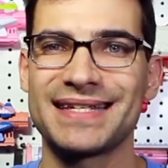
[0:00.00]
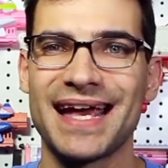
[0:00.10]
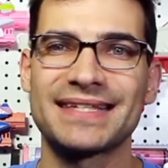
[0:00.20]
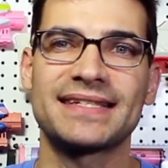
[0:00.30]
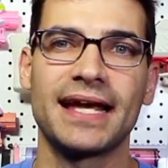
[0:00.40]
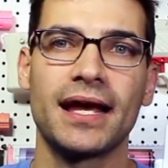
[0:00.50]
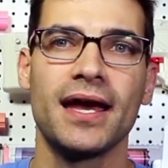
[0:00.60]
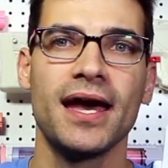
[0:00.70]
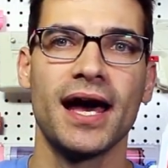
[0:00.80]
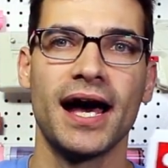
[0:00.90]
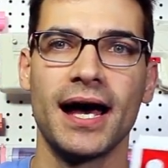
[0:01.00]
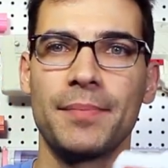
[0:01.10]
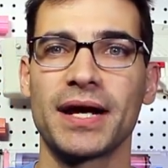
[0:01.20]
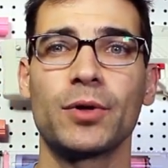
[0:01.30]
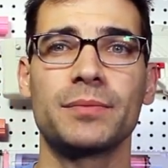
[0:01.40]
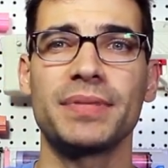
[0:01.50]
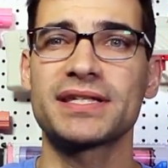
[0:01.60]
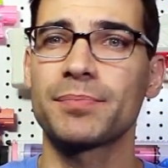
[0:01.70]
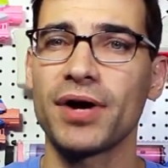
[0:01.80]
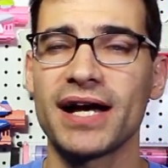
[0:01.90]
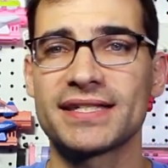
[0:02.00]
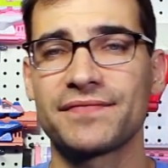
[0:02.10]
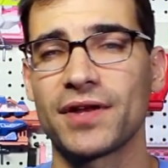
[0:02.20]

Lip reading: testing, but I wouldn't be surprised